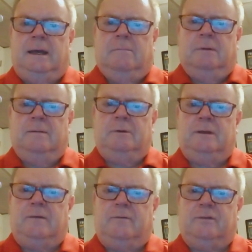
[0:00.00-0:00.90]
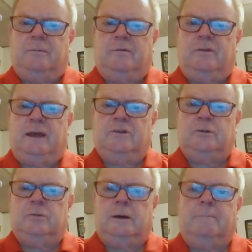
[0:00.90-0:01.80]
it might be like for some of you that
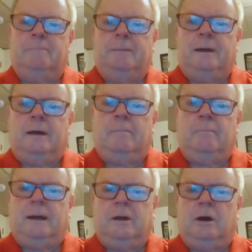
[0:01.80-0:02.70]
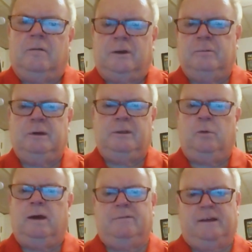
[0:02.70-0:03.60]
do bet golf, it could be
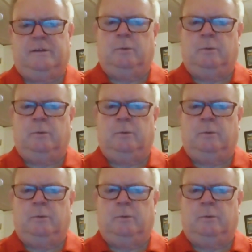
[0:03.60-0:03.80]
the wave, like